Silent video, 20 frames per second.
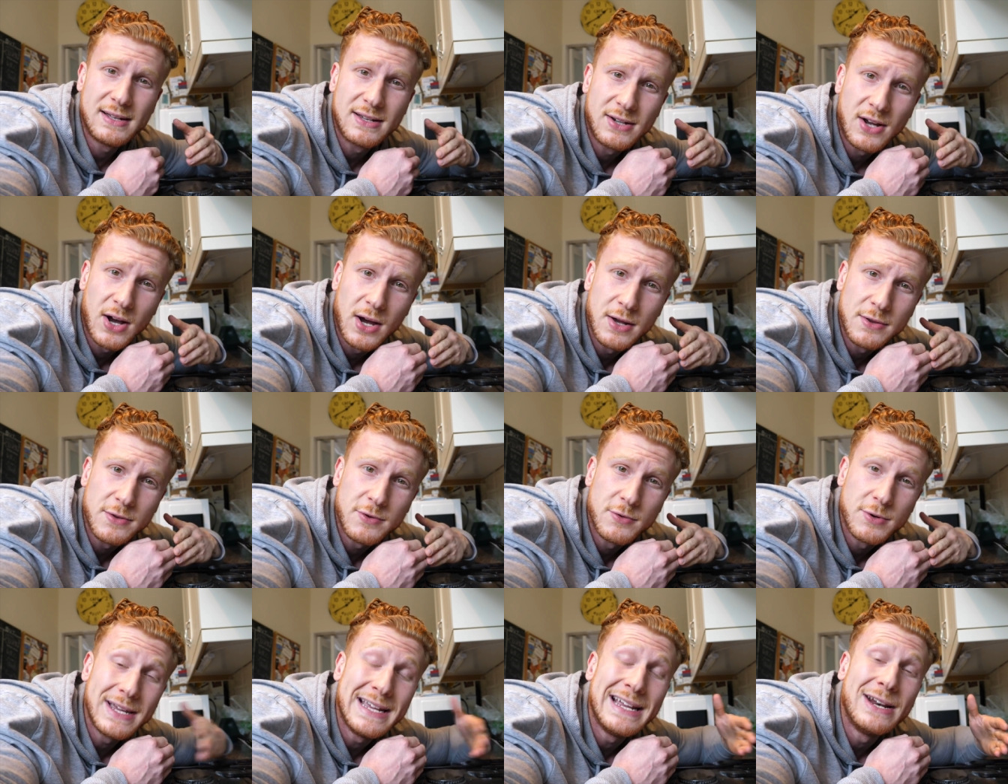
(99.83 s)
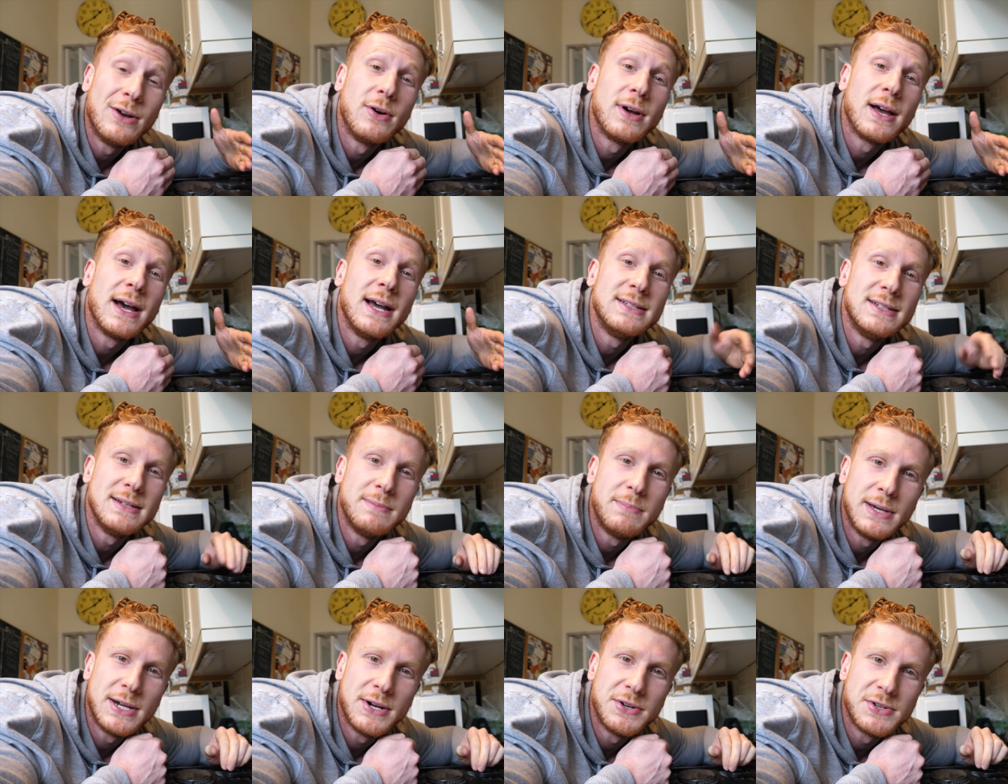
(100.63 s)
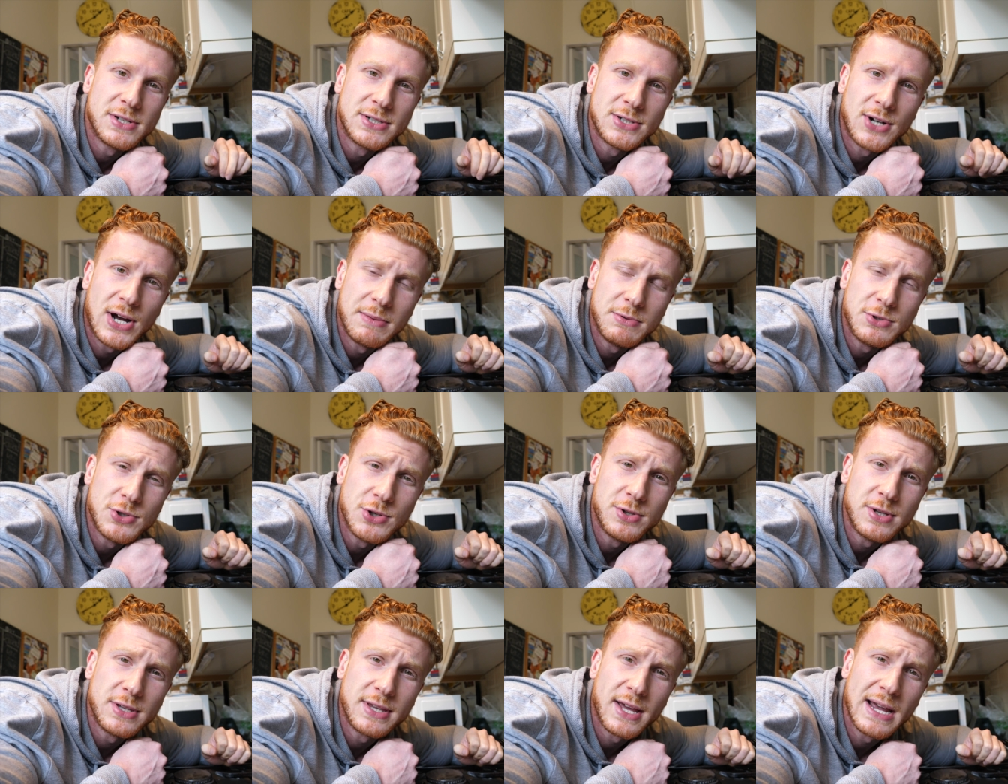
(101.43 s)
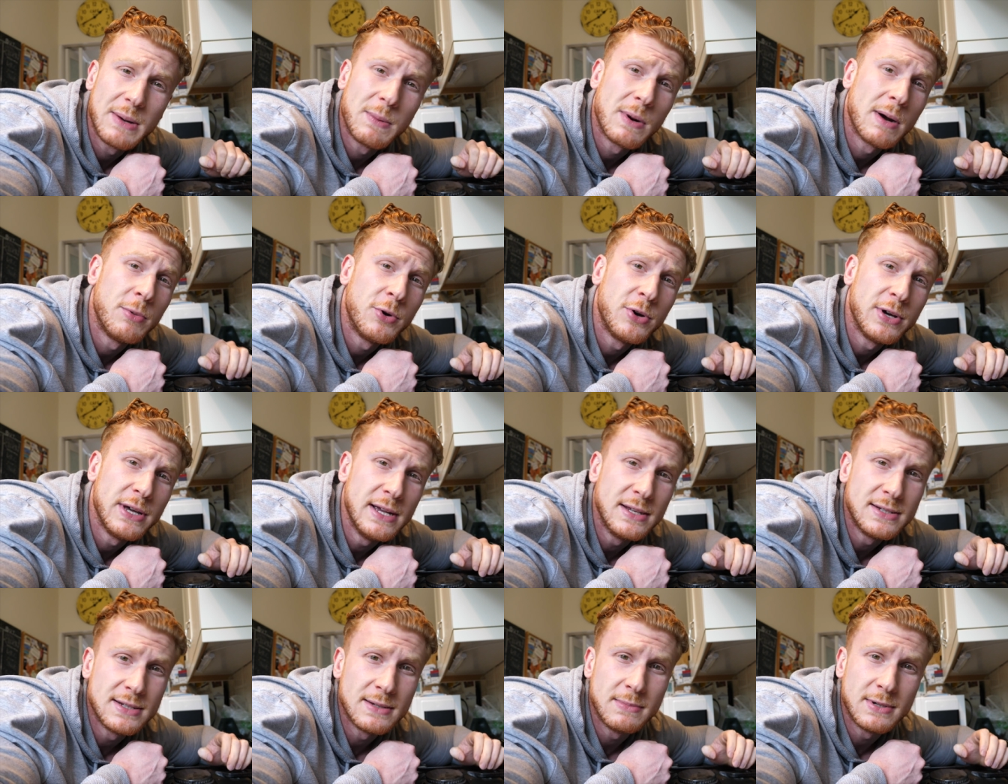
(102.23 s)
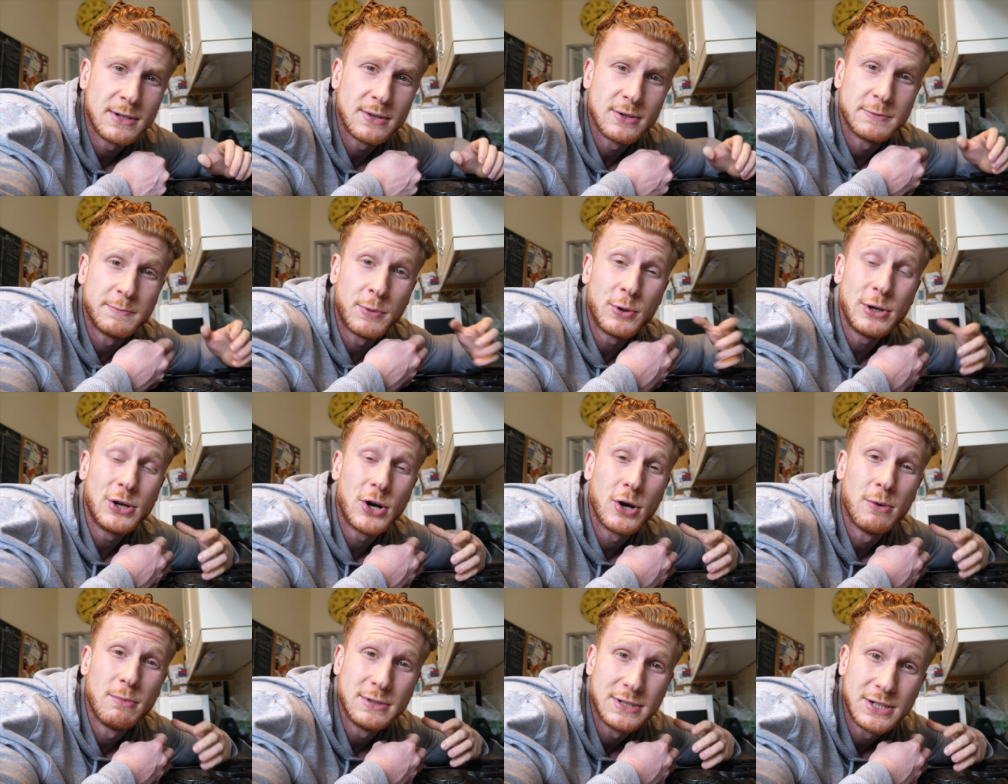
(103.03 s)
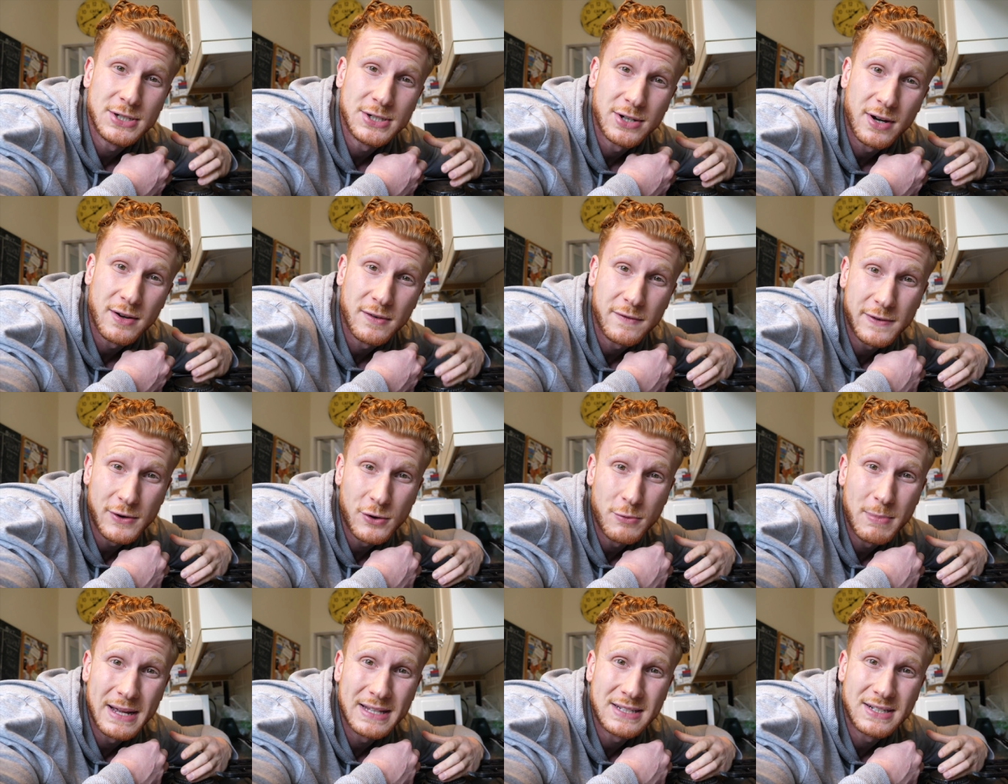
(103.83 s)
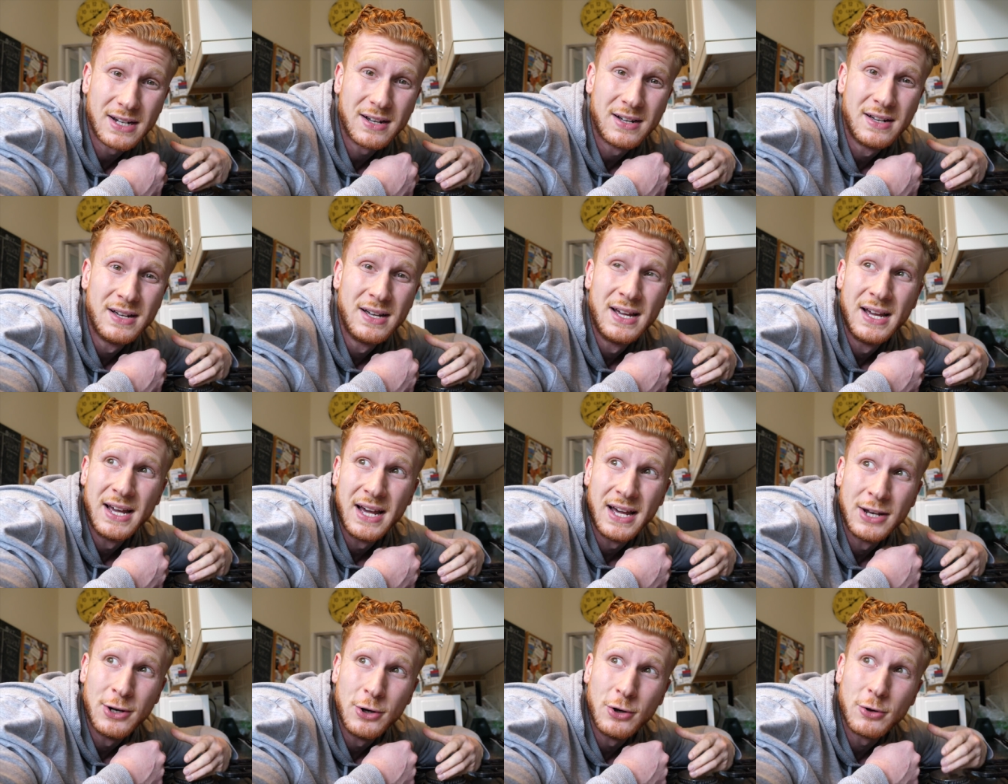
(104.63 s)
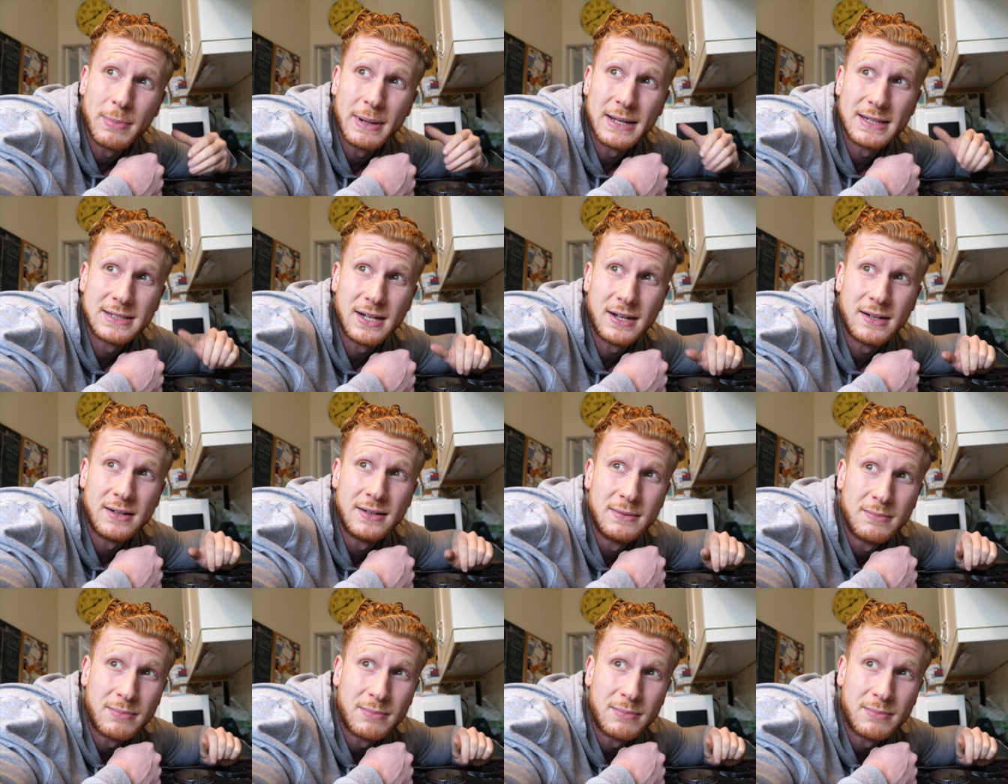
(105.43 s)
going through elongated periods of time during the day where I'm not eating because body composition, I feel better and look better.